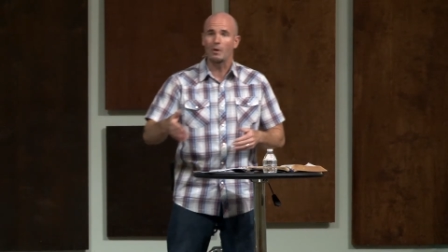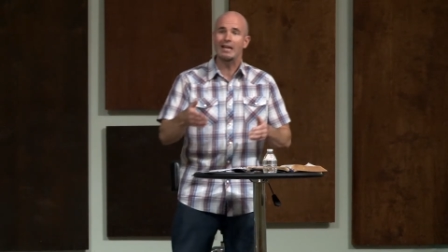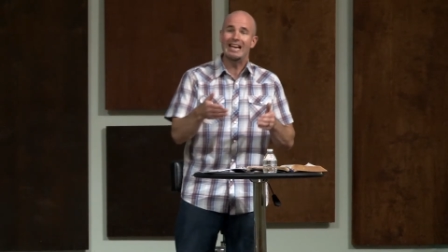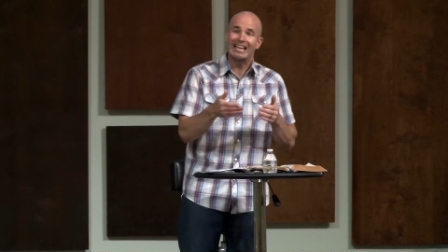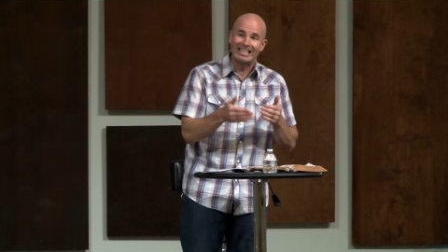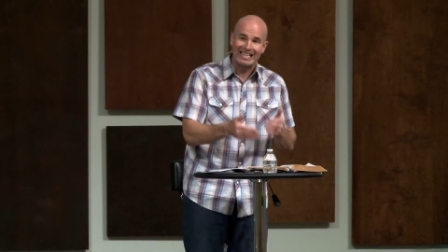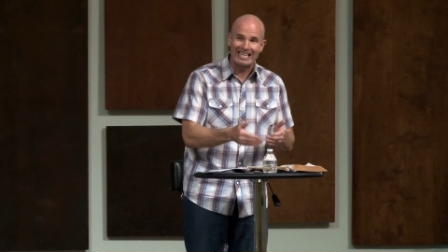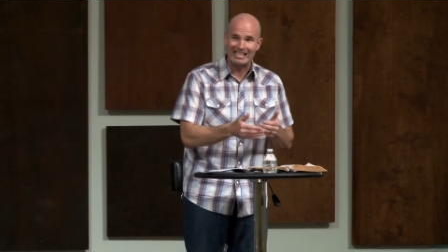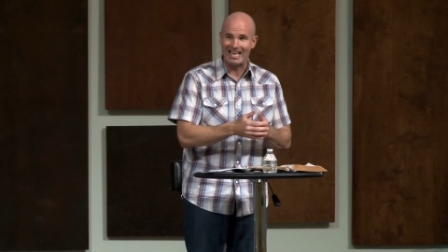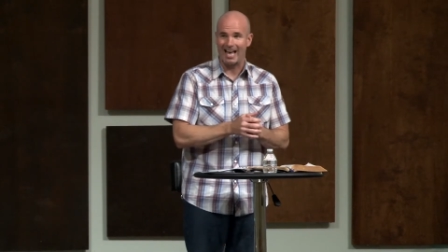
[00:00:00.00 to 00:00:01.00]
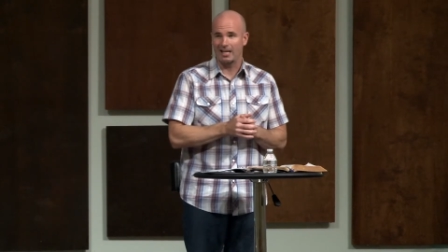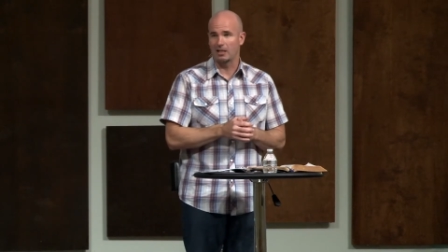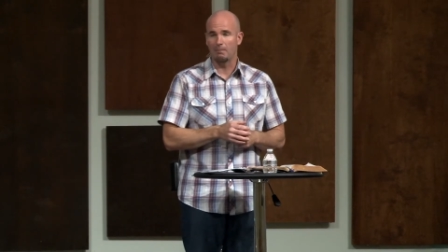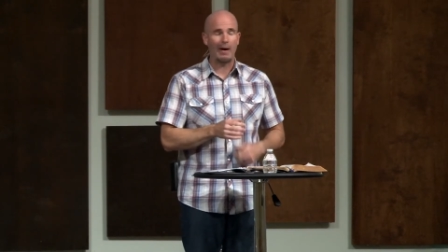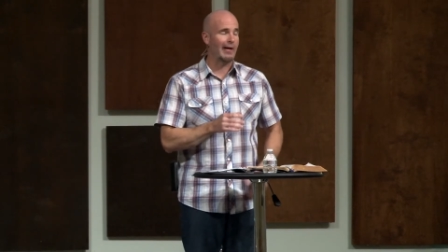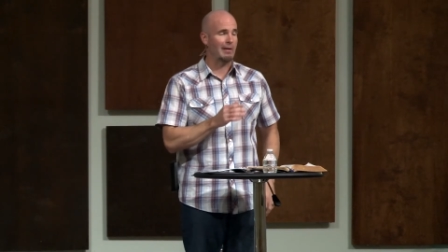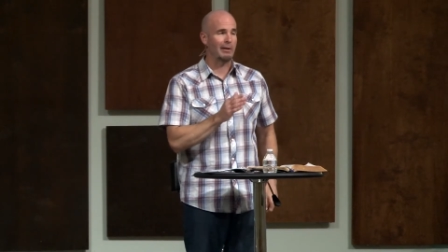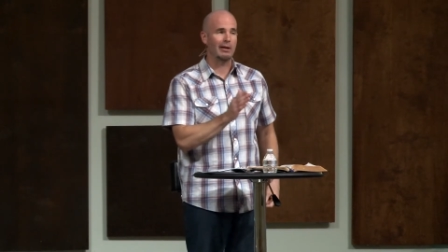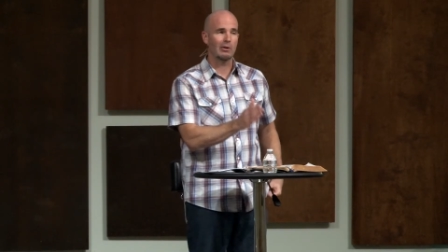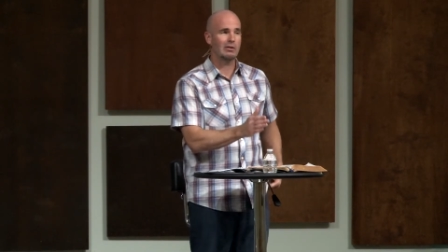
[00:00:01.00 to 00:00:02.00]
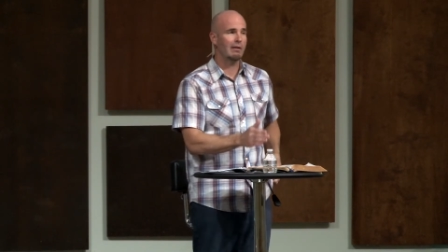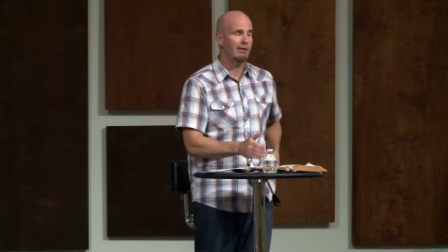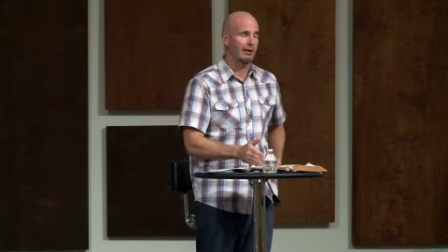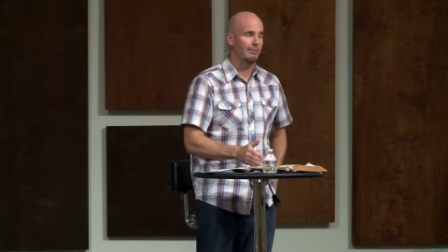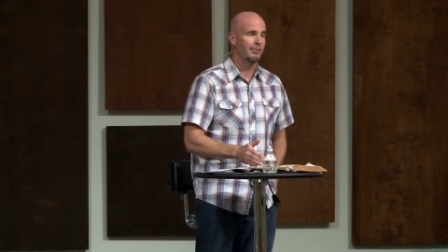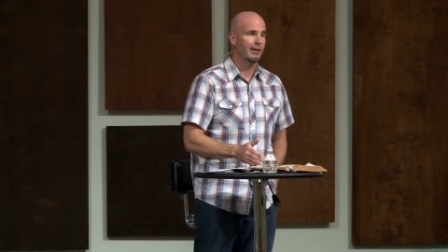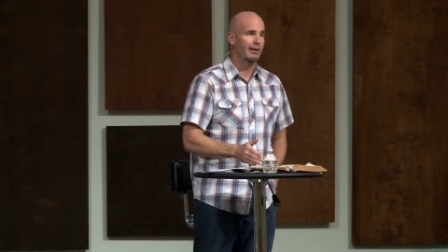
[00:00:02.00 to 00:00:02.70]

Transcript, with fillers: We need that in the body. But here's the thing